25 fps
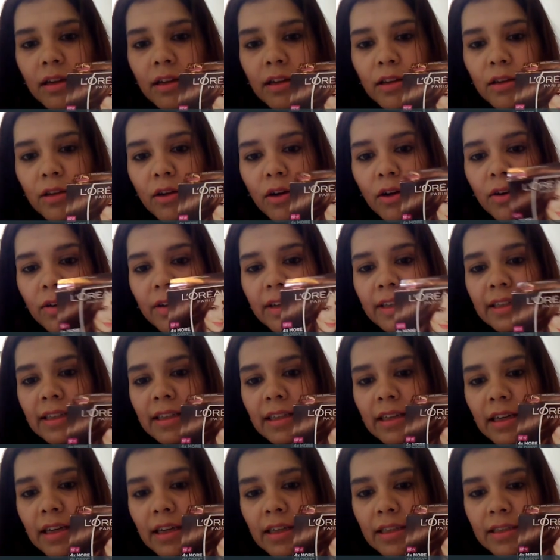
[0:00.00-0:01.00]

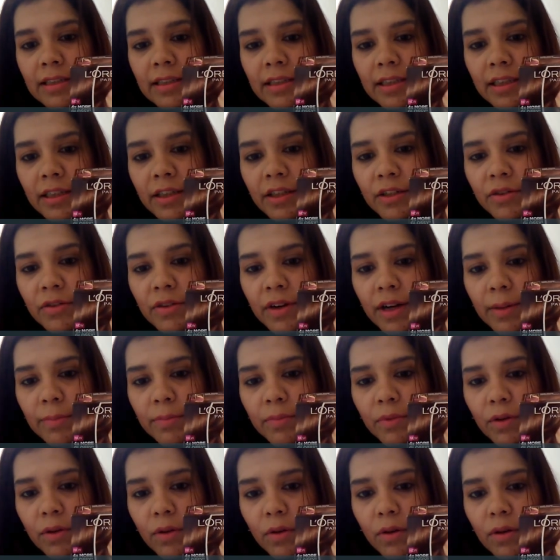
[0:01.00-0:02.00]
L'Oreal Casting
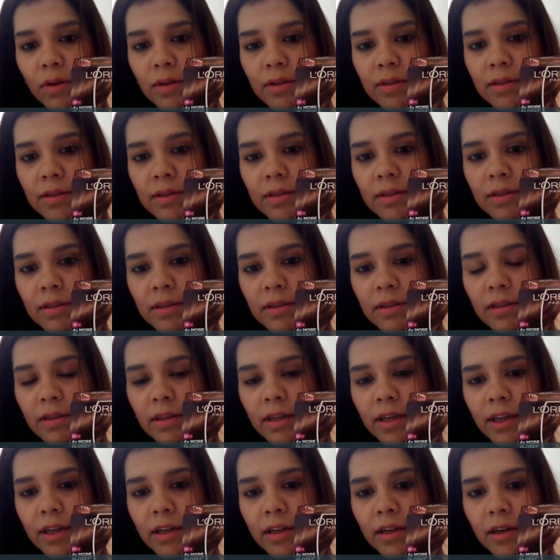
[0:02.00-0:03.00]
Creme Gloss
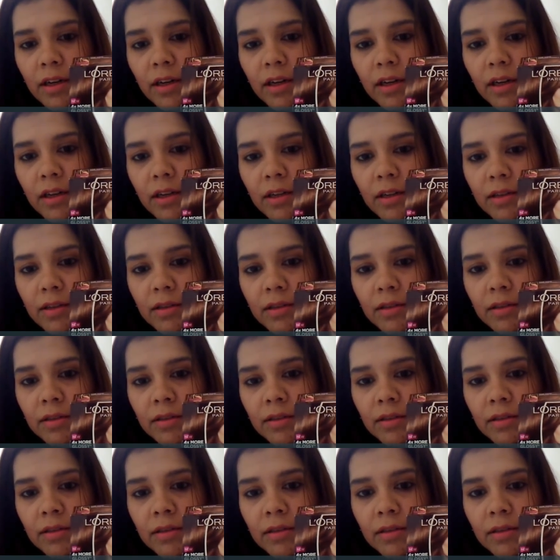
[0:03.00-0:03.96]
hair color,